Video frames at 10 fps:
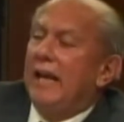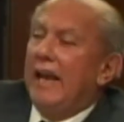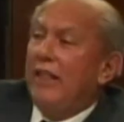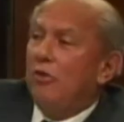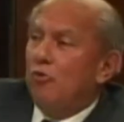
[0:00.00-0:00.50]

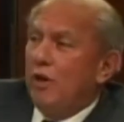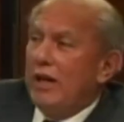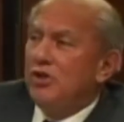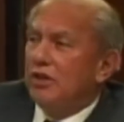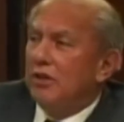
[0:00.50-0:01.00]
in the
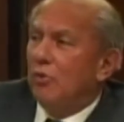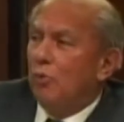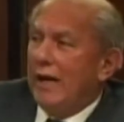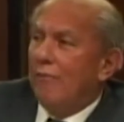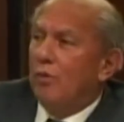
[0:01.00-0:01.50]
region,
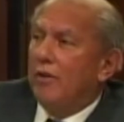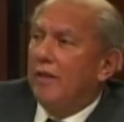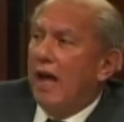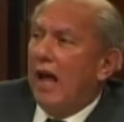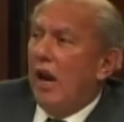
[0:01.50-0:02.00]
we have one of
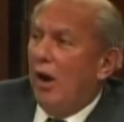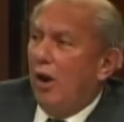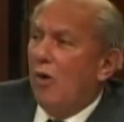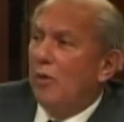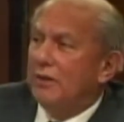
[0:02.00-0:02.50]
the
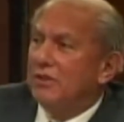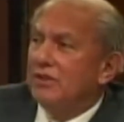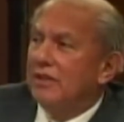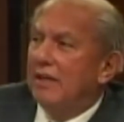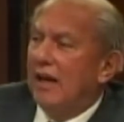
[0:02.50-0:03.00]

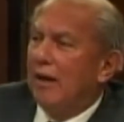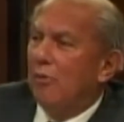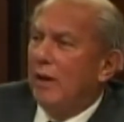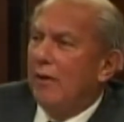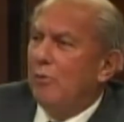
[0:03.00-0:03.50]
lowest,
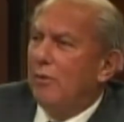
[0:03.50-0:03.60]
we have